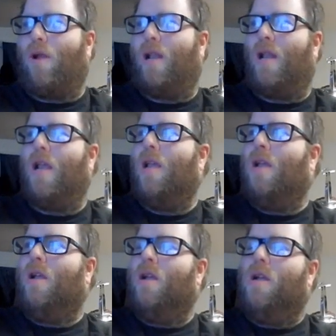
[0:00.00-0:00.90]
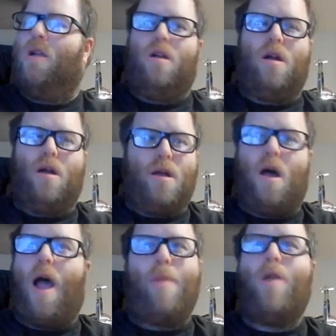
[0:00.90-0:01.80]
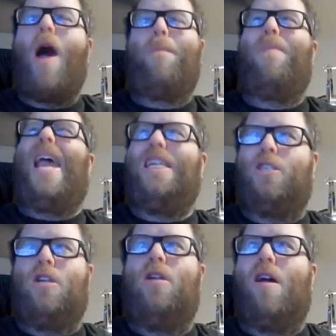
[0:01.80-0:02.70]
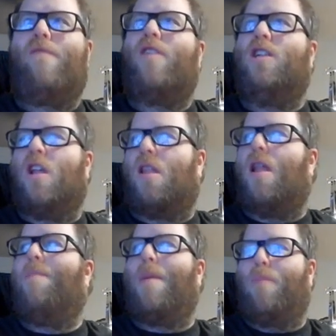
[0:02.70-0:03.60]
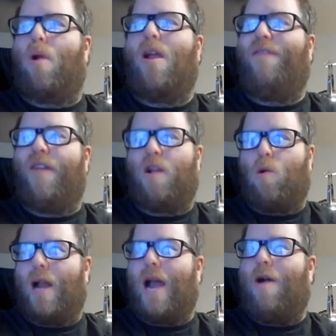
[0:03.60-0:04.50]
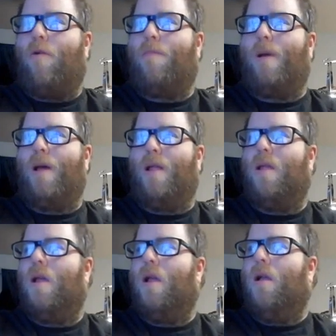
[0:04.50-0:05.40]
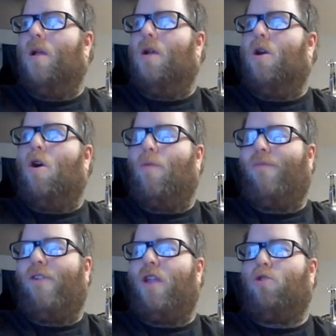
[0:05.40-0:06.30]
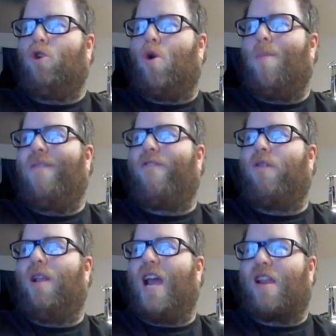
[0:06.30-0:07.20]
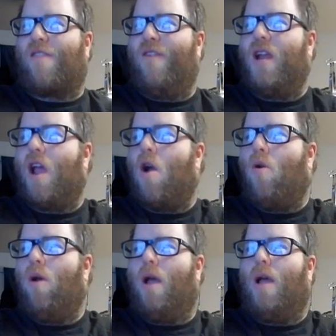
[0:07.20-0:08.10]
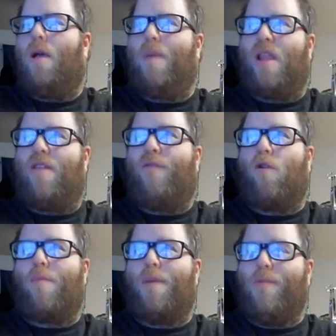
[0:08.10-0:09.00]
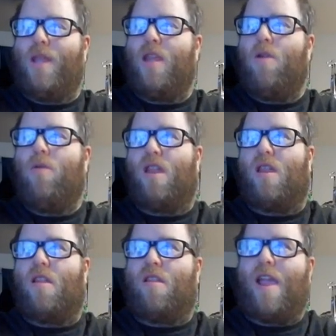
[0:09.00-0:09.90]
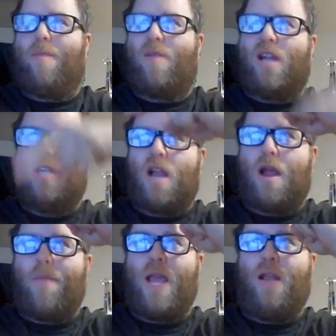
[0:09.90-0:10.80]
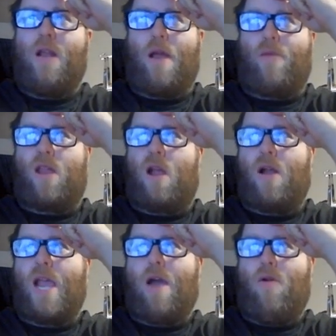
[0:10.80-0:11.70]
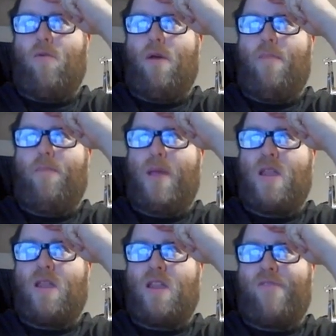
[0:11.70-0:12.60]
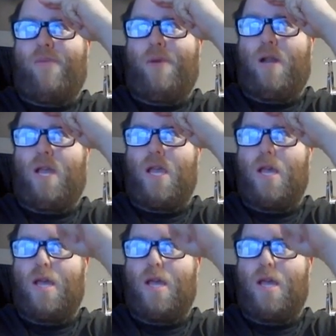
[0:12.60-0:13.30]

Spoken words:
And I'm not patient enough to just let my brain figure it out. But hopefully you'll join me for the next video. May the Force be with you. This is DMC Jedi Man, and I'm signing out. Peace, everybody.